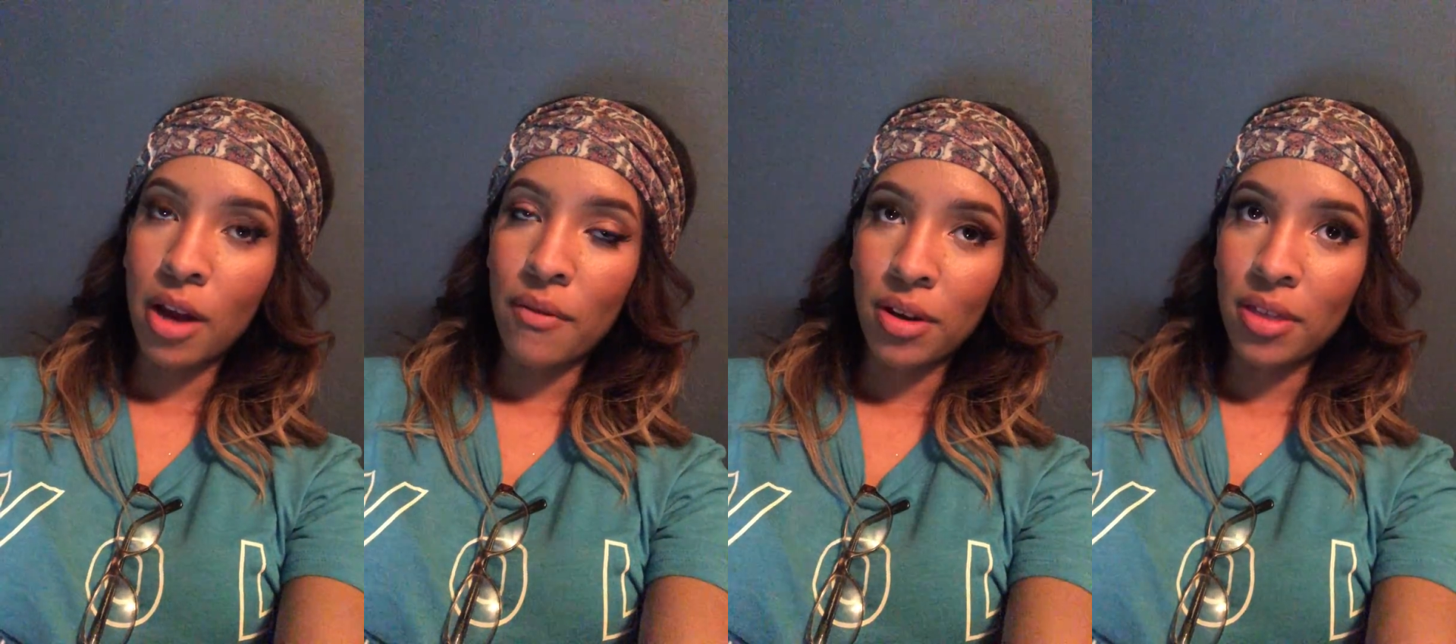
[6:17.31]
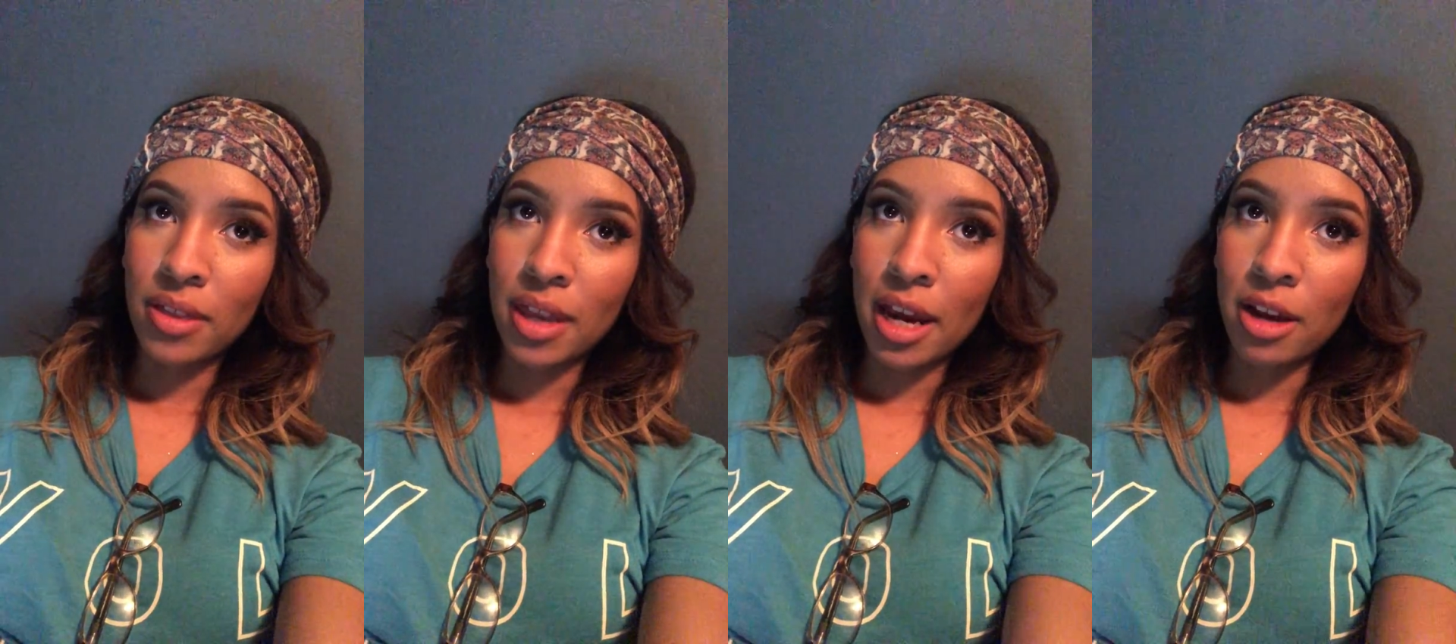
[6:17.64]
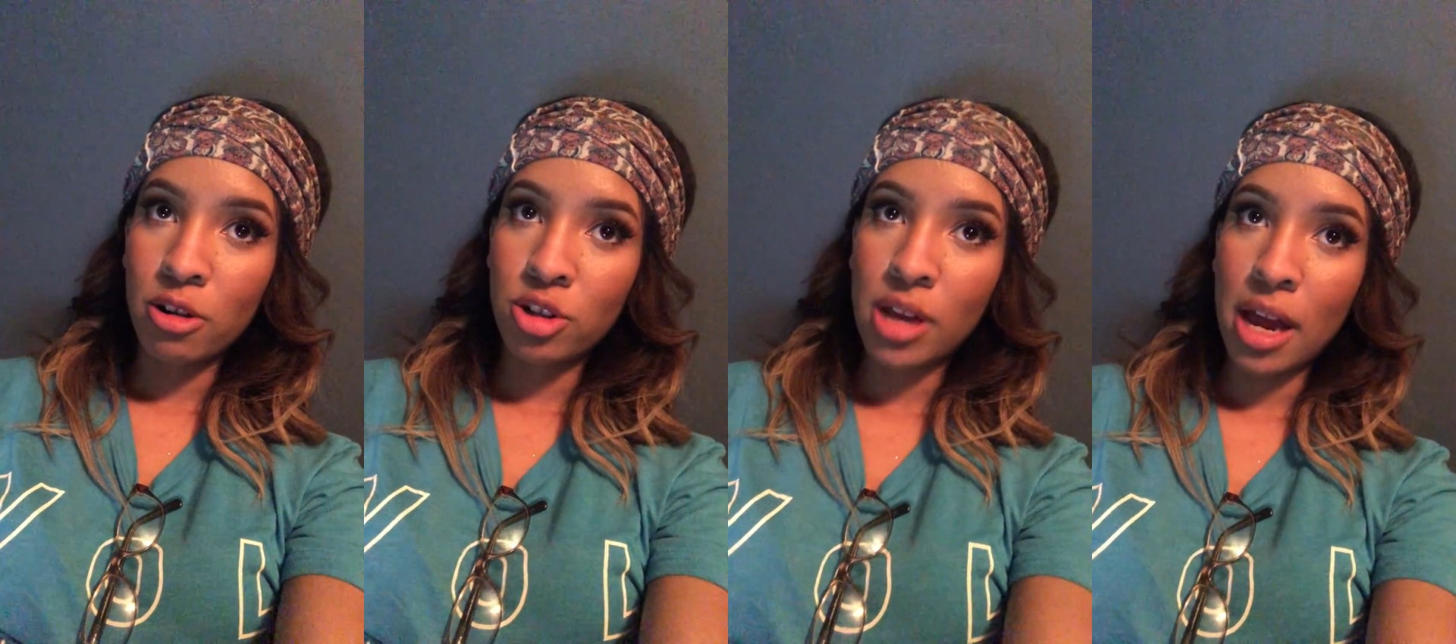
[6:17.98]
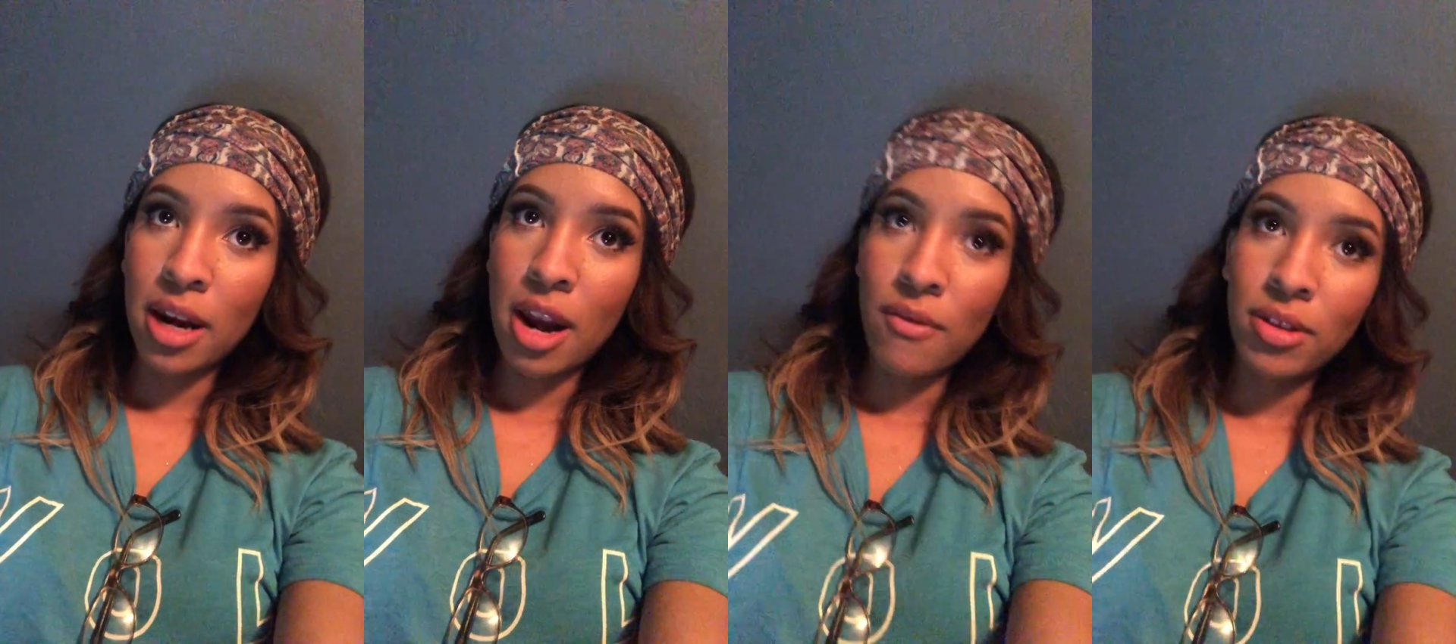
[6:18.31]
everything that I
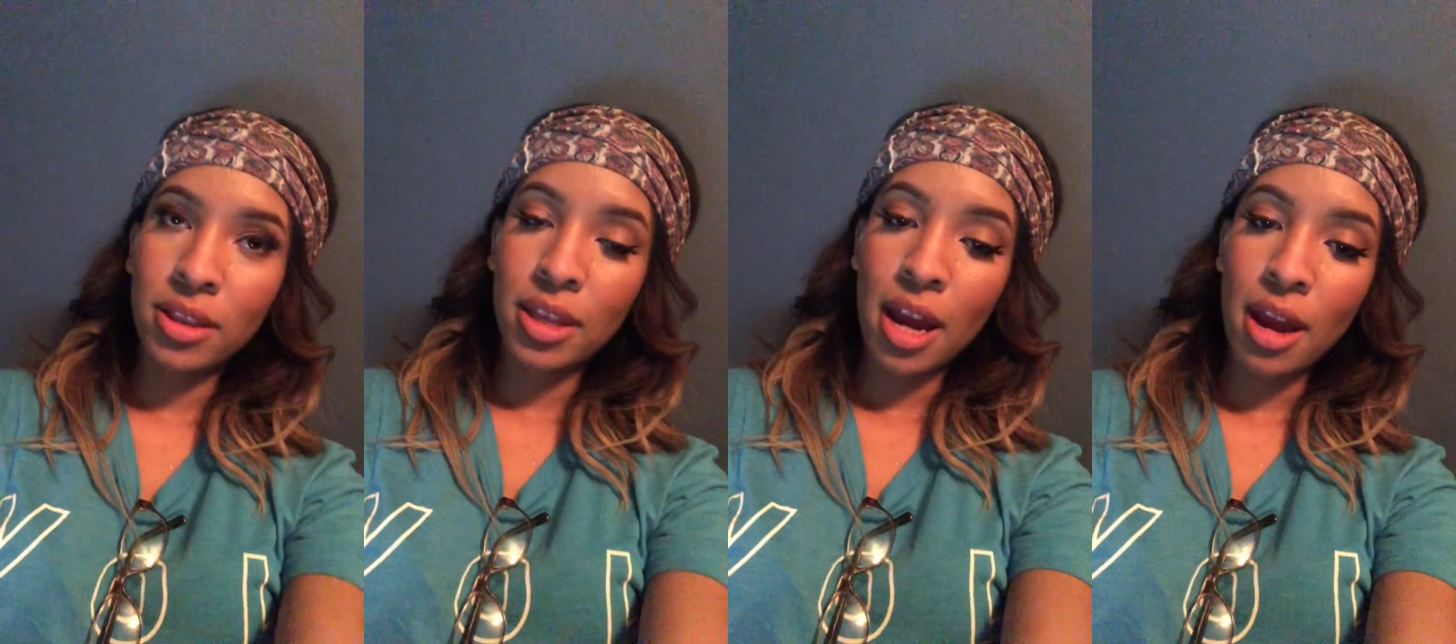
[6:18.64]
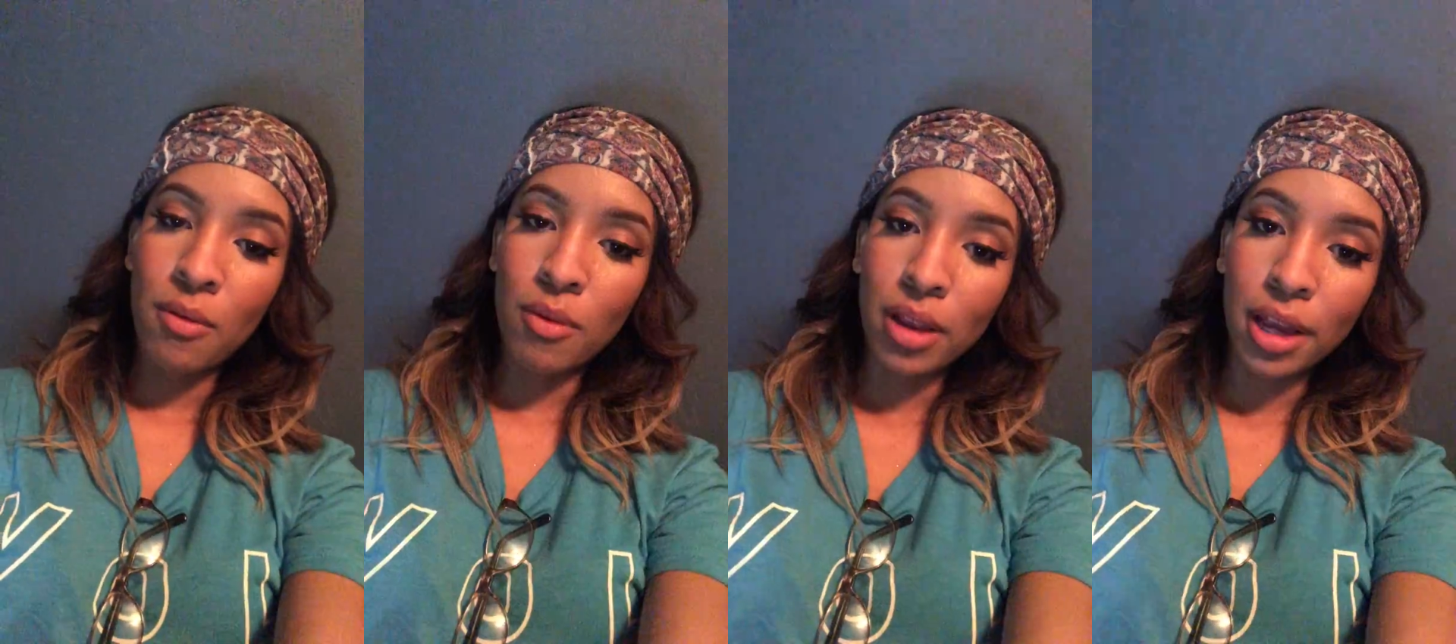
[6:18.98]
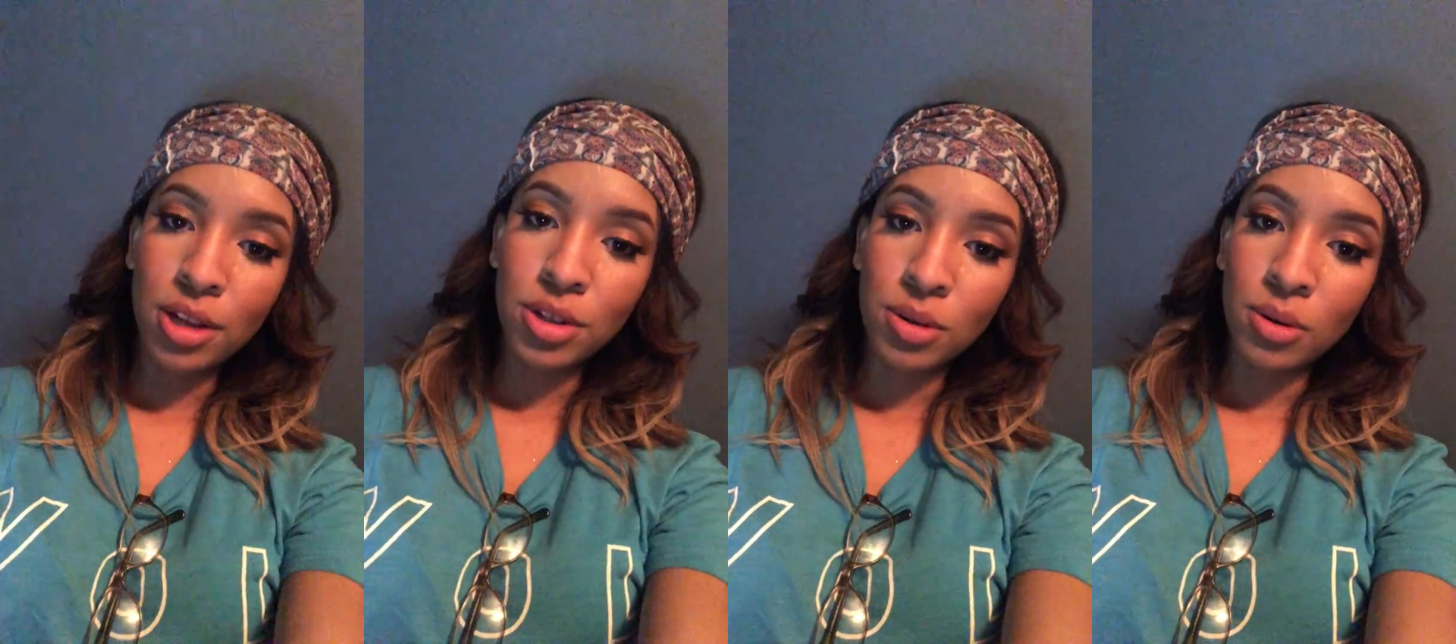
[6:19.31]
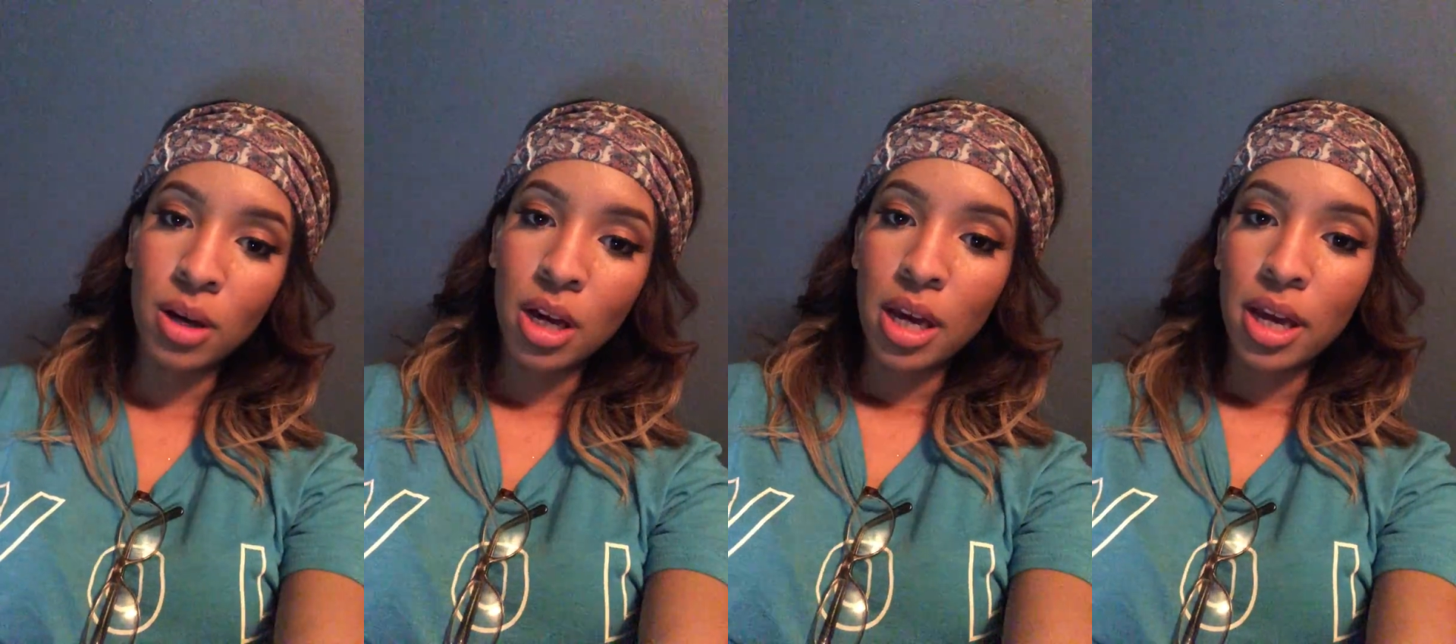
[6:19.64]
understand and everything that I relate to
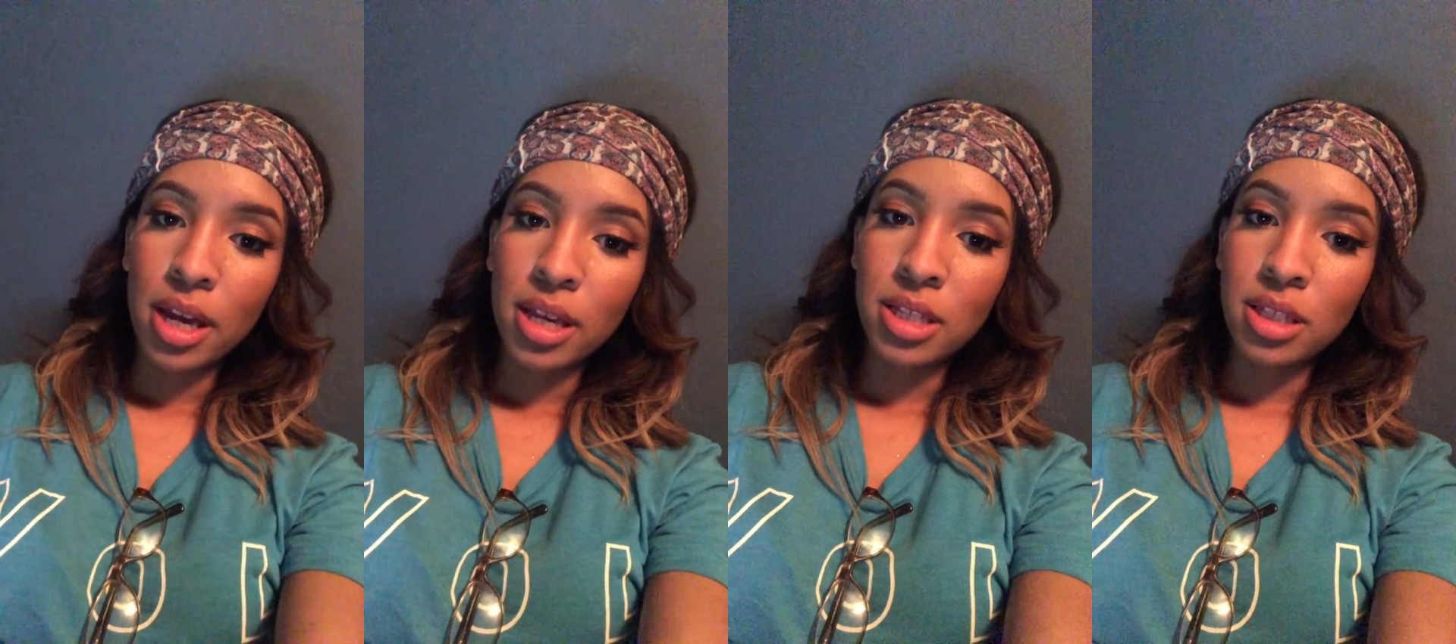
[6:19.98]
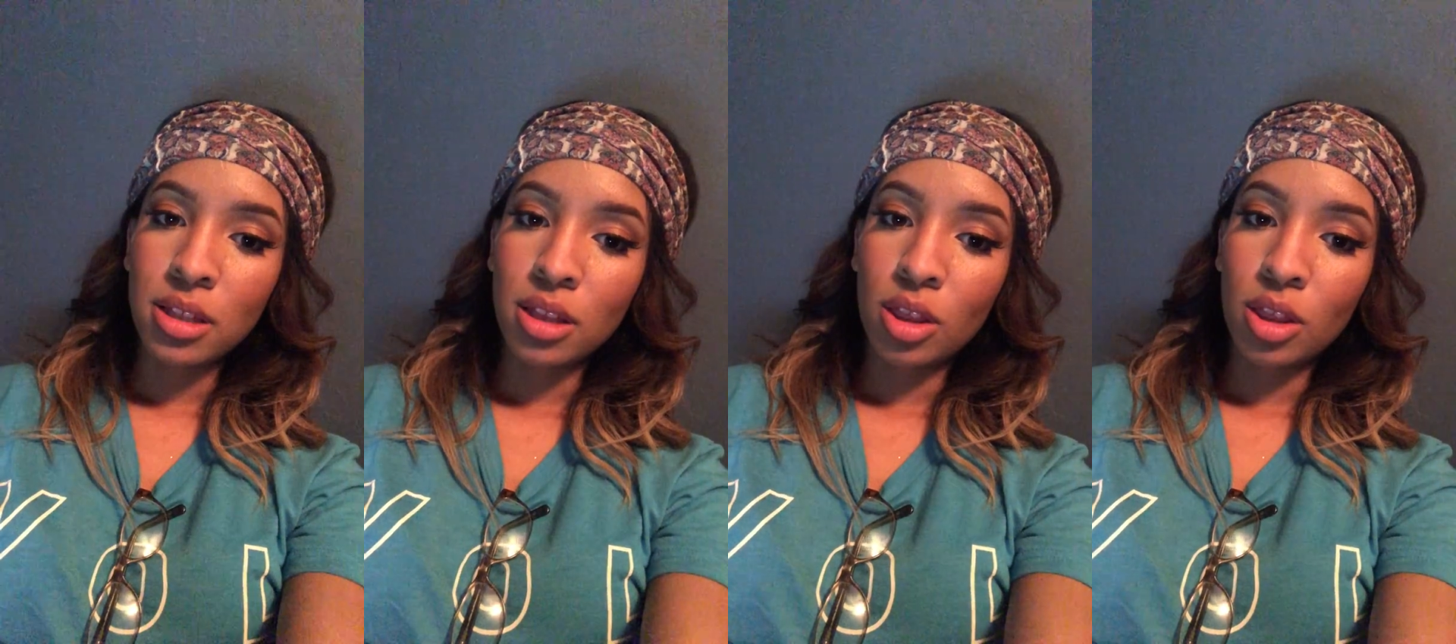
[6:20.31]
is